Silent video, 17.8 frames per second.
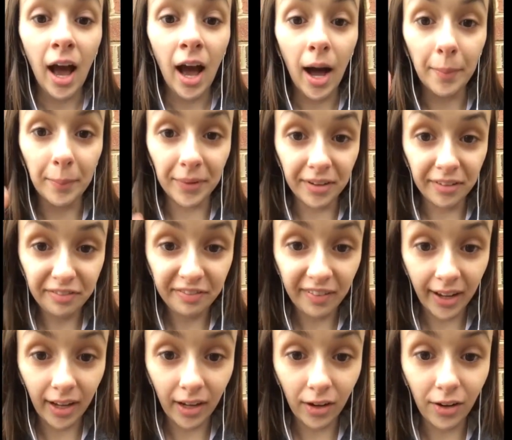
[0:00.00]
I'm gonna
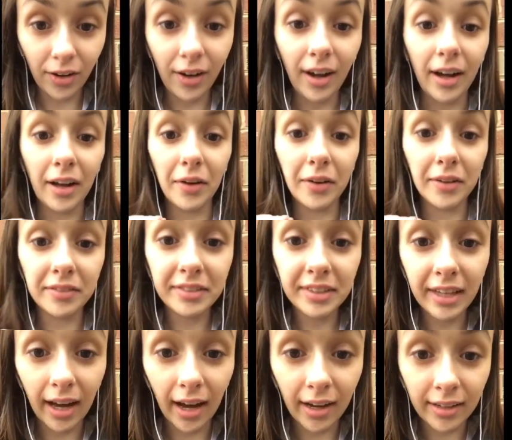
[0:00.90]
fail. I don't have a
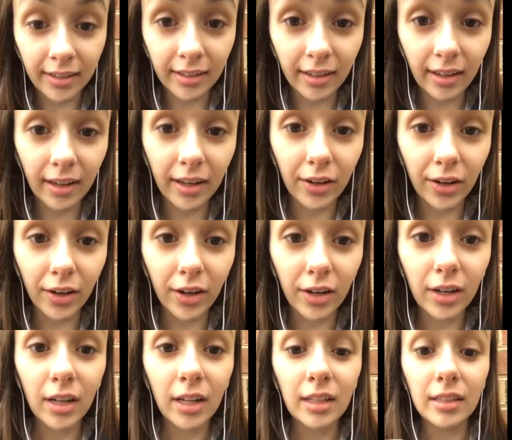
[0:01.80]

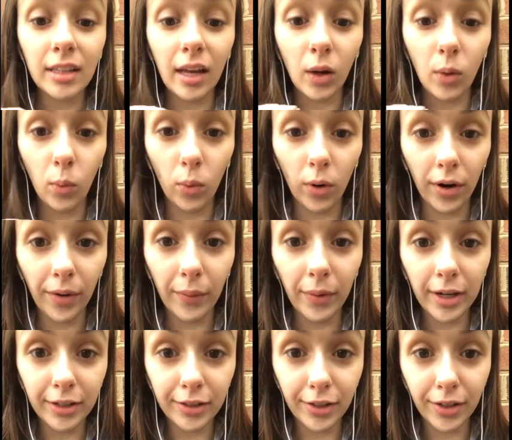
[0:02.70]
calculator. Like, what do
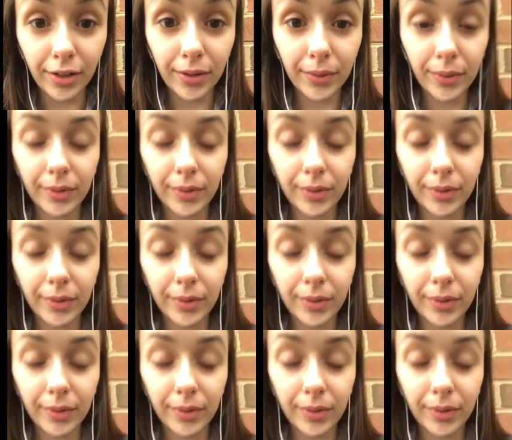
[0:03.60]
I do?